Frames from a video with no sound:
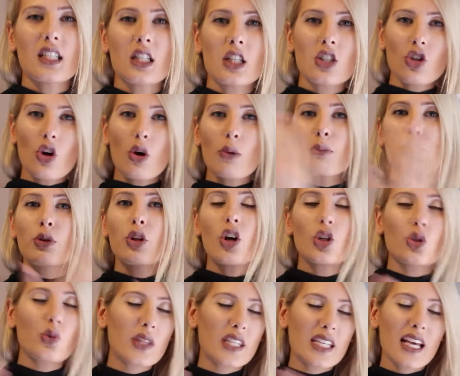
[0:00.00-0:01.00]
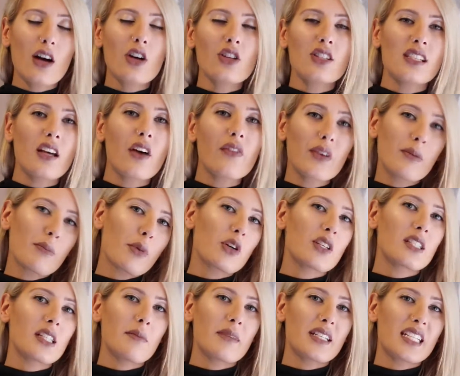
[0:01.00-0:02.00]
so blocked with our
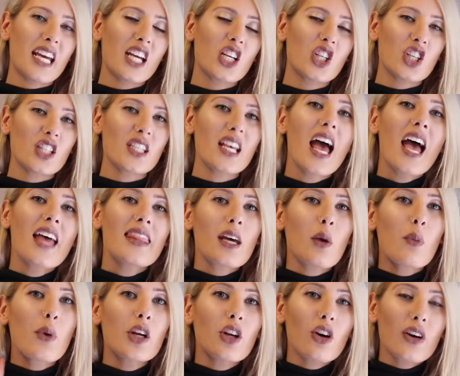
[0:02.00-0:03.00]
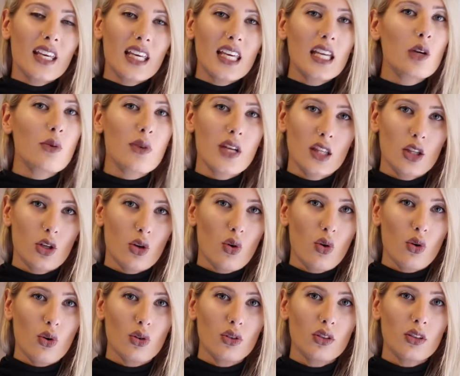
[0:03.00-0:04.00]
self-imposed limitations that we're not hearing the
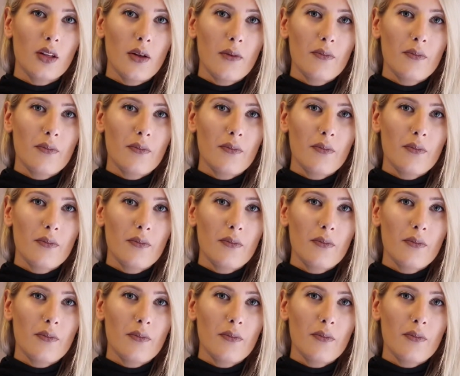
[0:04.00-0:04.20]
call.